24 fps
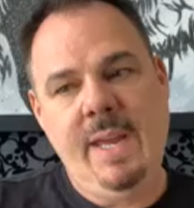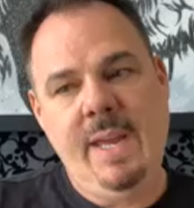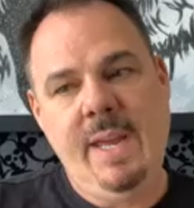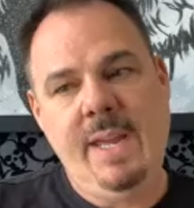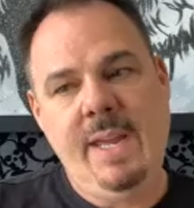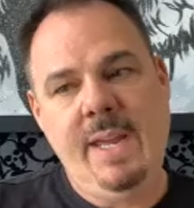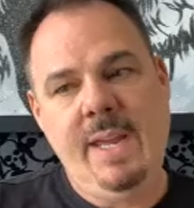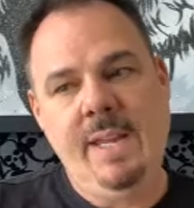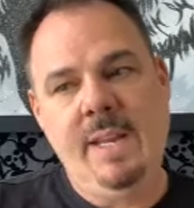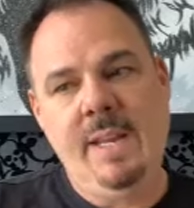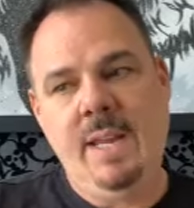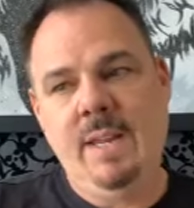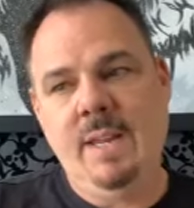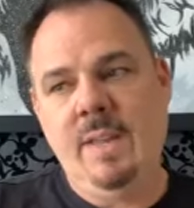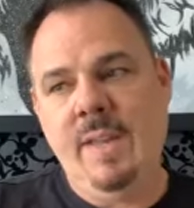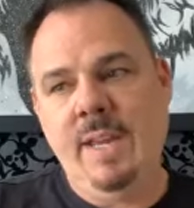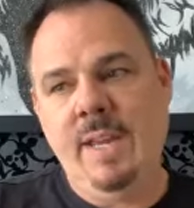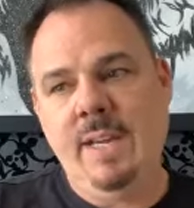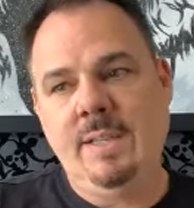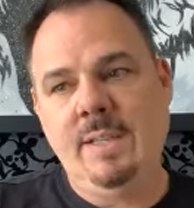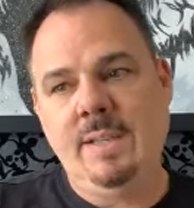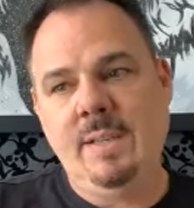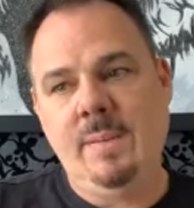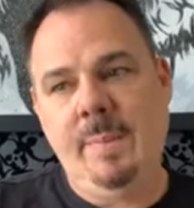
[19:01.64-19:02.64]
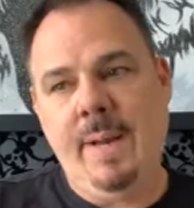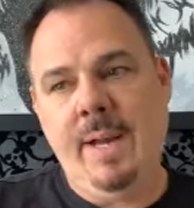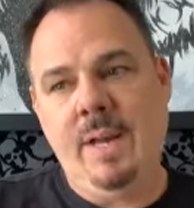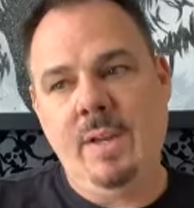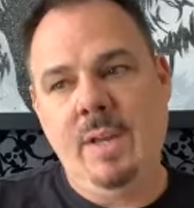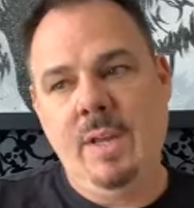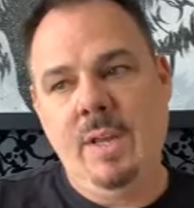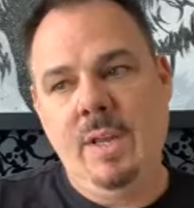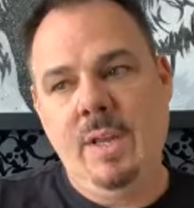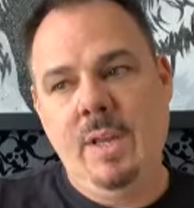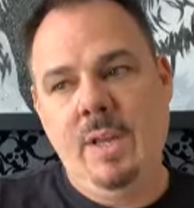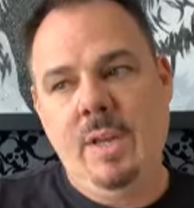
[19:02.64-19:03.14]
And, and the thing is, is
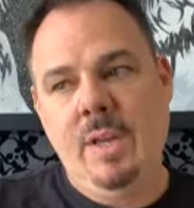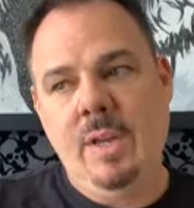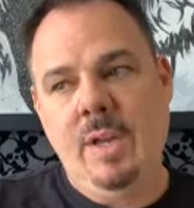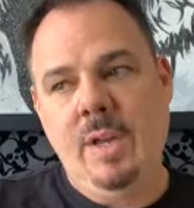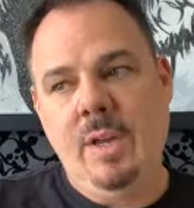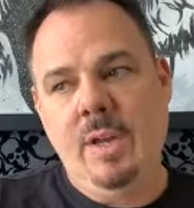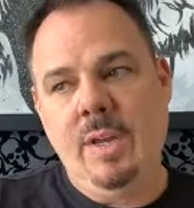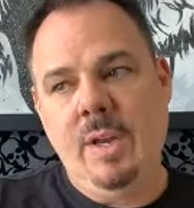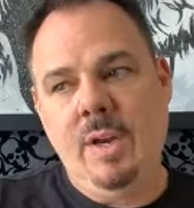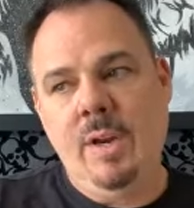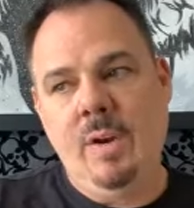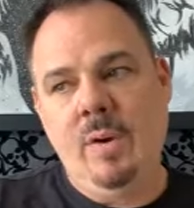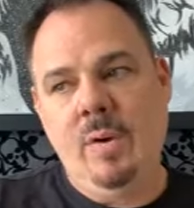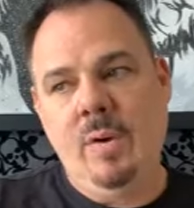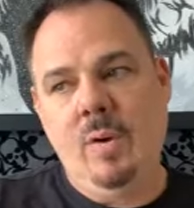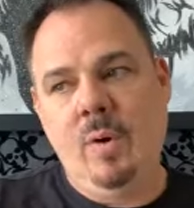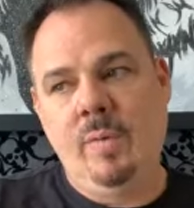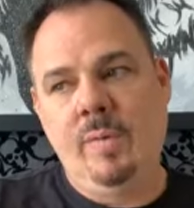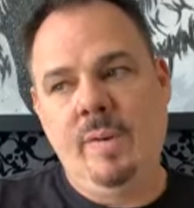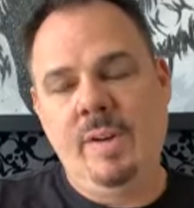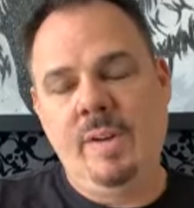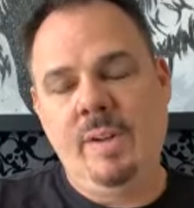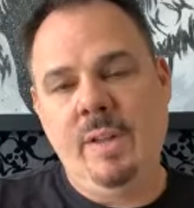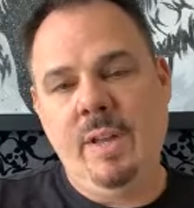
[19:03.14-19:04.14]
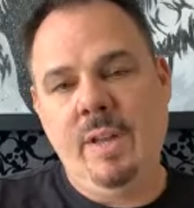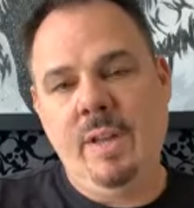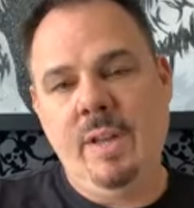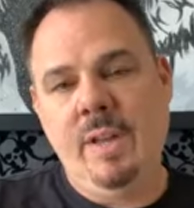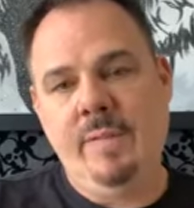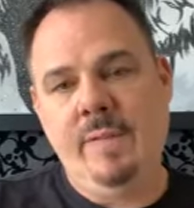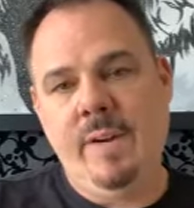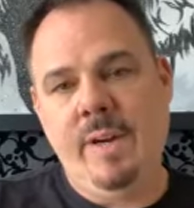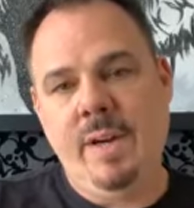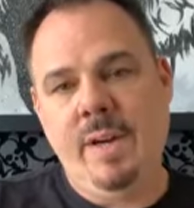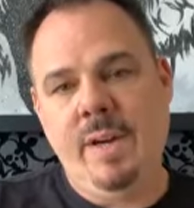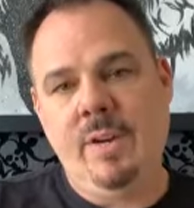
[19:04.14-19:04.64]
about, you know, over
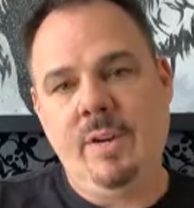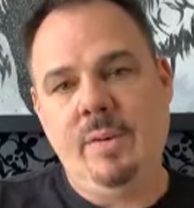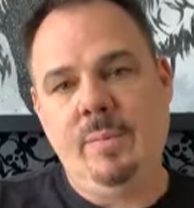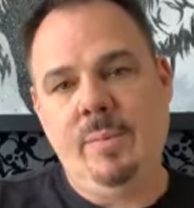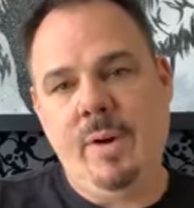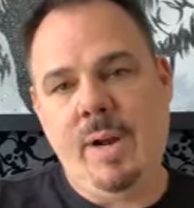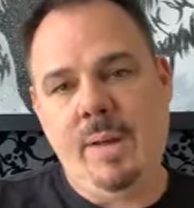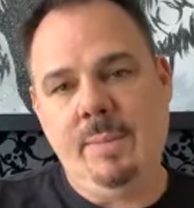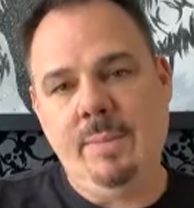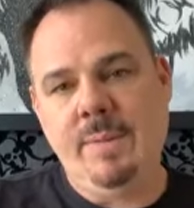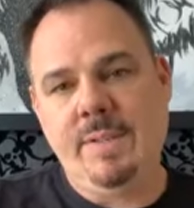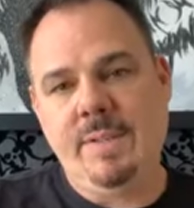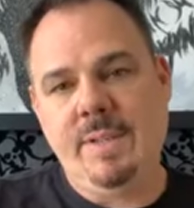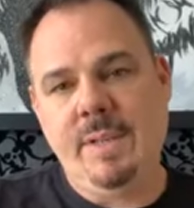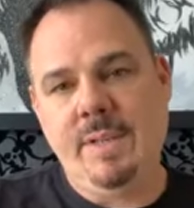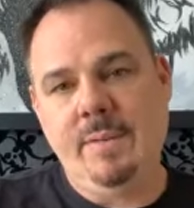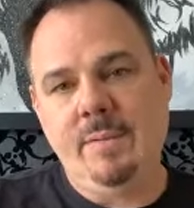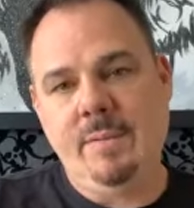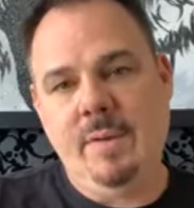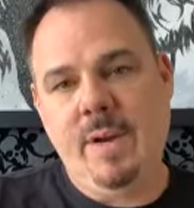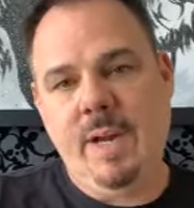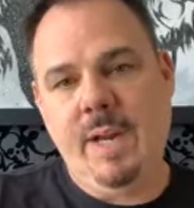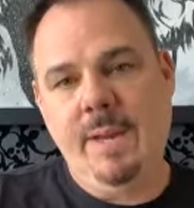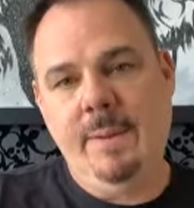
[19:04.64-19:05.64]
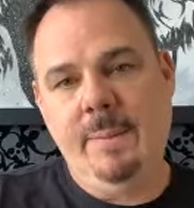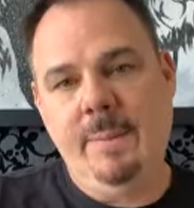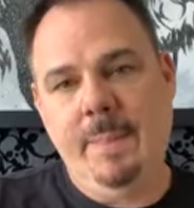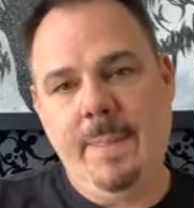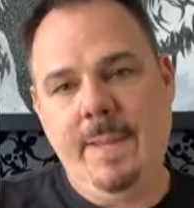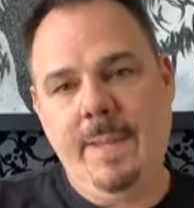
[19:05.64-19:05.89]
delivering and under promising. Right.